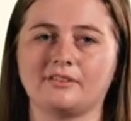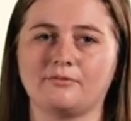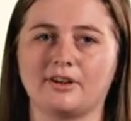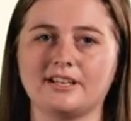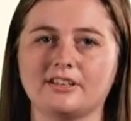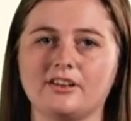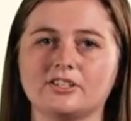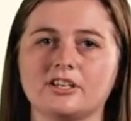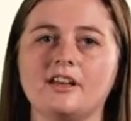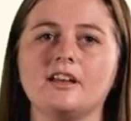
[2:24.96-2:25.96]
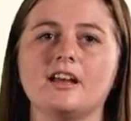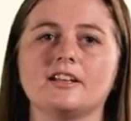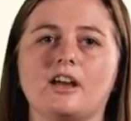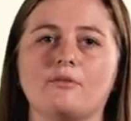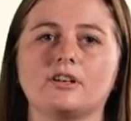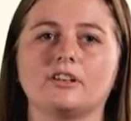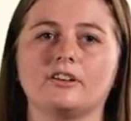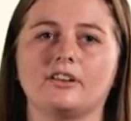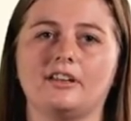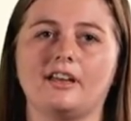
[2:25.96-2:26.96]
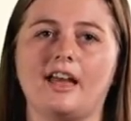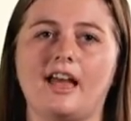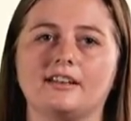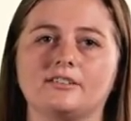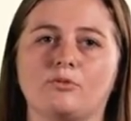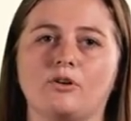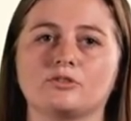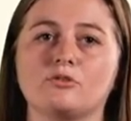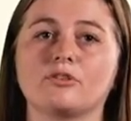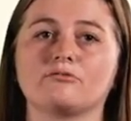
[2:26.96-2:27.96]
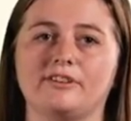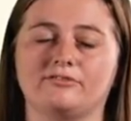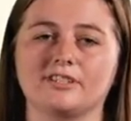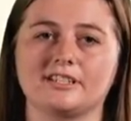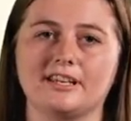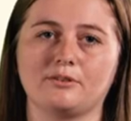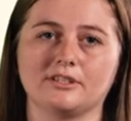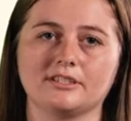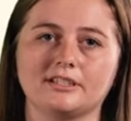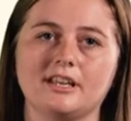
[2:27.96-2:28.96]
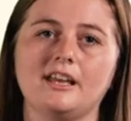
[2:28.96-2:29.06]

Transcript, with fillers: research is I would look at what is called a reference sequence.